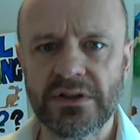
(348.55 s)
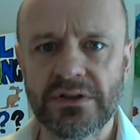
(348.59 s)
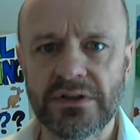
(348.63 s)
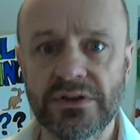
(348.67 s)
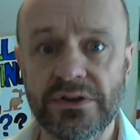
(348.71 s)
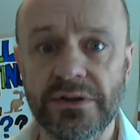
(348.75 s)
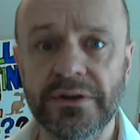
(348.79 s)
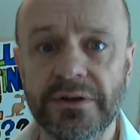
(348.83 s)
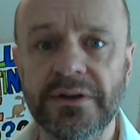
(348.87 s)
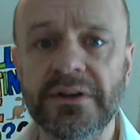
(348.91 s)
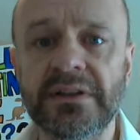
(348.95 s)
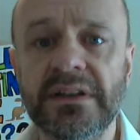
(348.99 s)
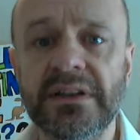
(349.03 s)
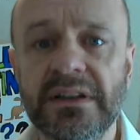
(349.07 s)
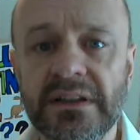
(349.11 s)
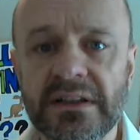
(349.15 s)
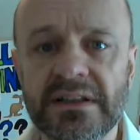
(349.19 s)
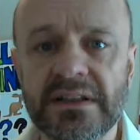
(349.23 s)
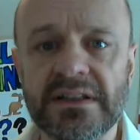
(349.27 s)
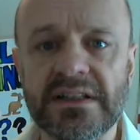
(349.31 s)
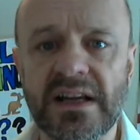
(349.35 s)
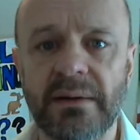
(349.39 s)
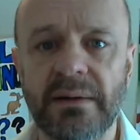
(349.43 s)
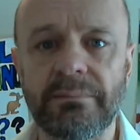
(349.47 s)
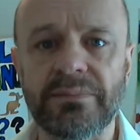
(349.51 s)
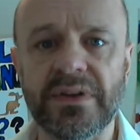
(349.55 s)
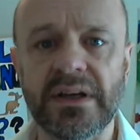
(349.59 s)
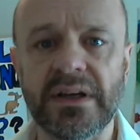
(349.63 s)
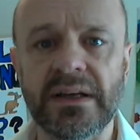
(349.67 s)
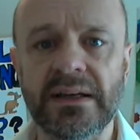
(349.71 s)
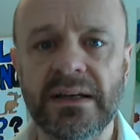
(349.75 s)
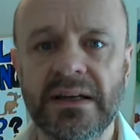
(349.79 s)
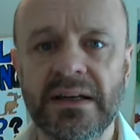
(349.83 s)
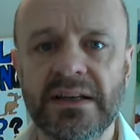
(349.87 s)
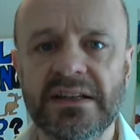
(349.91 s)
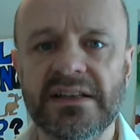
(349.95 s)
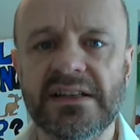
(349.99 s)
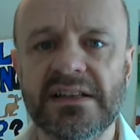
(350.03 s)
dirty and something
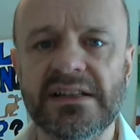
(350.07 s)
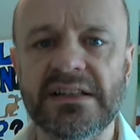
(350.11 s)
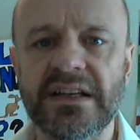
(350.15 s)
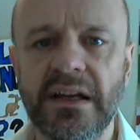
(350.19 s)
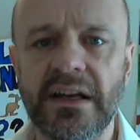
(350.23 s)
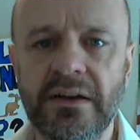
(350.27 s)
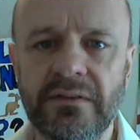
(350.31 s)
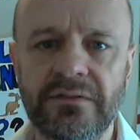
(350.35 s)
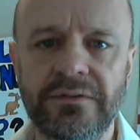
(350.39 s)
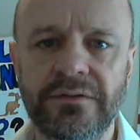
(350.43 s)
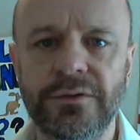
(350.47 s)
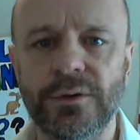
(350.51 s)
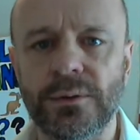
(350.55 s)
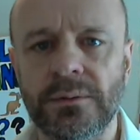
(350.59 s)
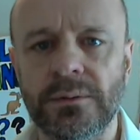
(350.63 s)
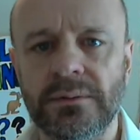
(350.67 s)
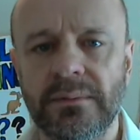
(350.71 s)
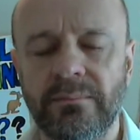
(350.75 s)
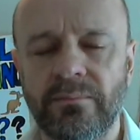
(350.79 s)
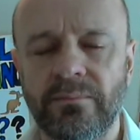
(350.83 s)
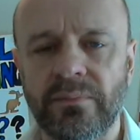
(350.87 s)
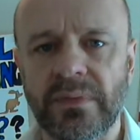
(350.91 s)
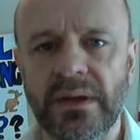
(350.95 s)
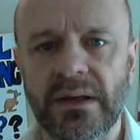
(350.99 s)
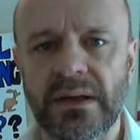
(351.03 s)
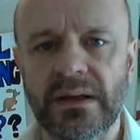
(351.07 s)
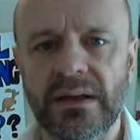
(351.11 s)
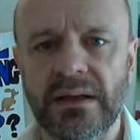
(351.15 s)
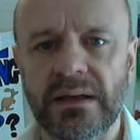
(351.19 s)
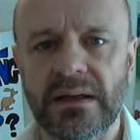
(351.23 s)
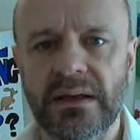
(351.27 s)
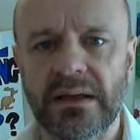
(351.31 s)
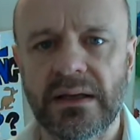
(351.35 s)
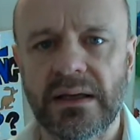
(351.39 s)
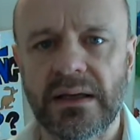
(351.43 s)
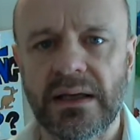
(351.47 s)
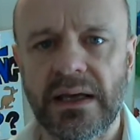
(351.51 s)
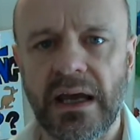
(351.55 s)
sinful.
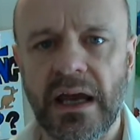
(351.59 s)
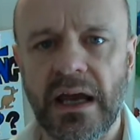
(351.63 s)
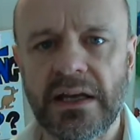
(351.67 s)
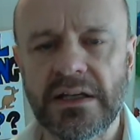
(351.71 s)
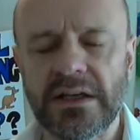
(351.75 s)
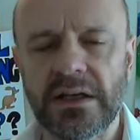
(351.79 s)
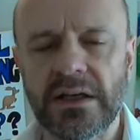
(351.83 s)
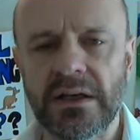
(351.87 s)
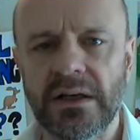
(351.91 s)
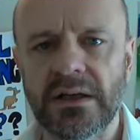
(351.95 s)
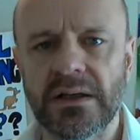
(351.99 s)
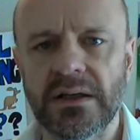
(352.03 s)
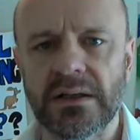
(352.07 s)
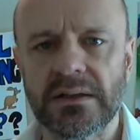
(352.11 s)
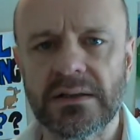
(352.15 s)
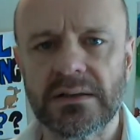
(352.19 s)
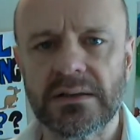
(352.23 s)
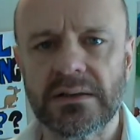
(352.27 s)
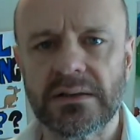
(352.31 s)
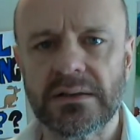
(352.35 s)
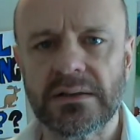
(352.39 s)
And you're not.